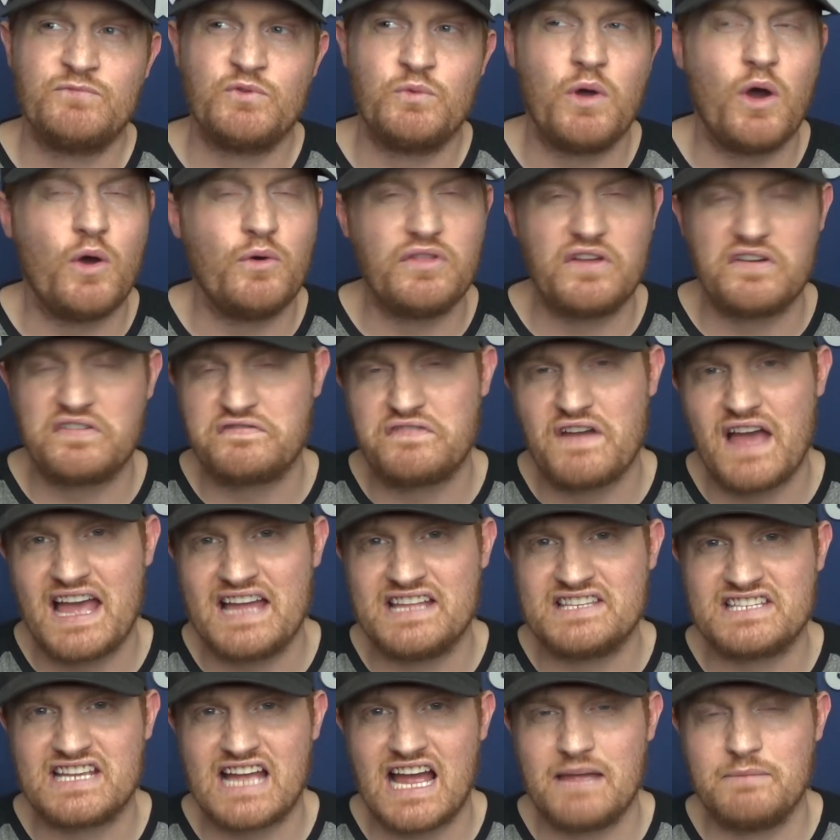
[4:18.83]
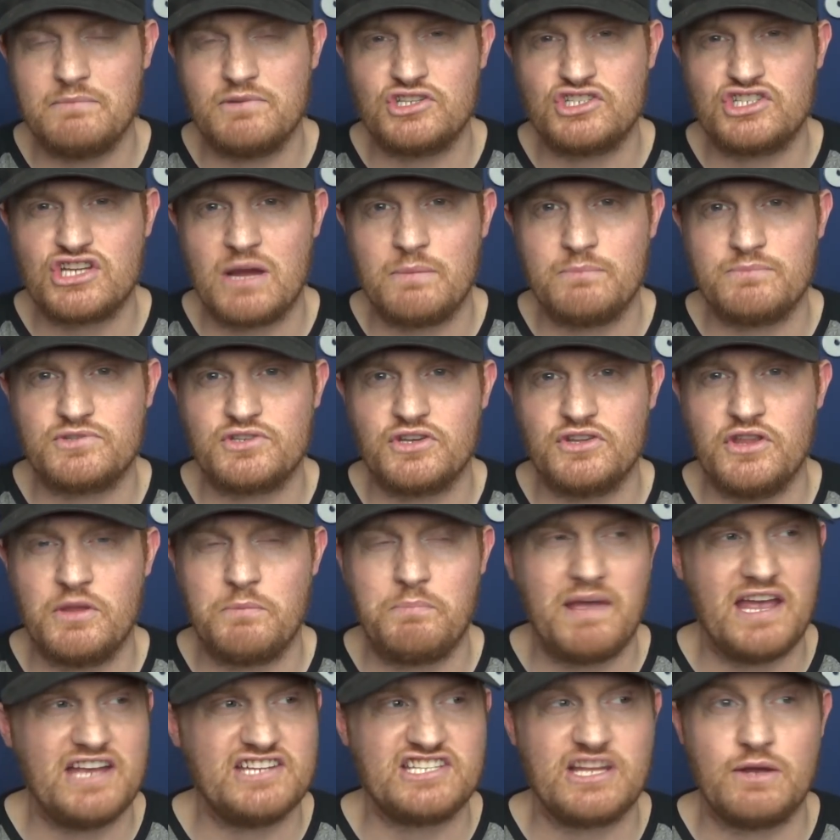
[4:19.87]
where all the fans came and jumped on the
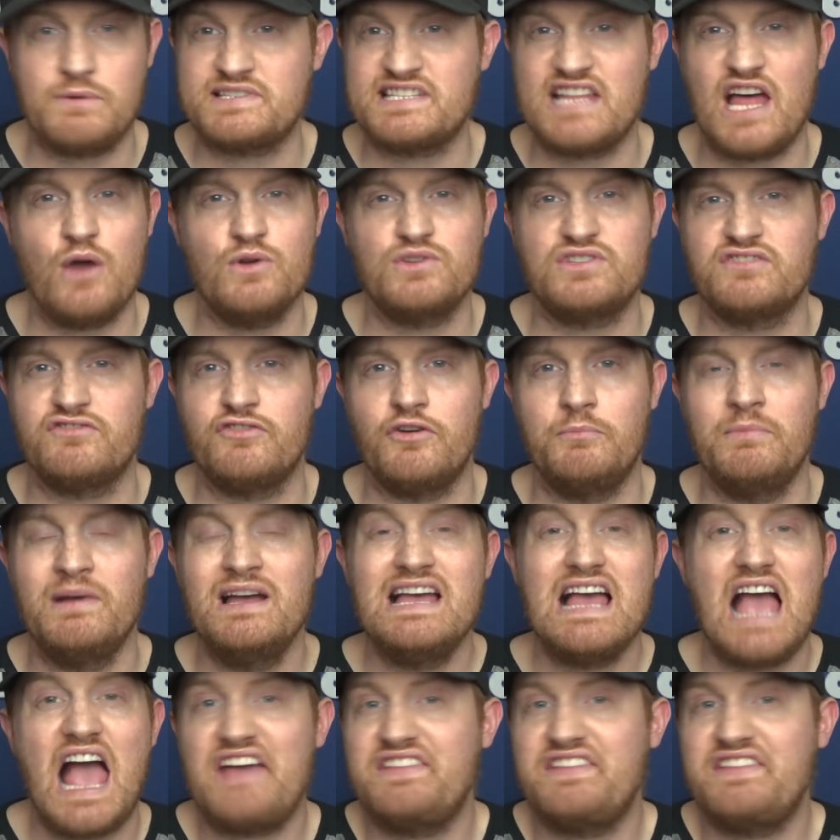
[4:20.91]
pitch. There was loads of them.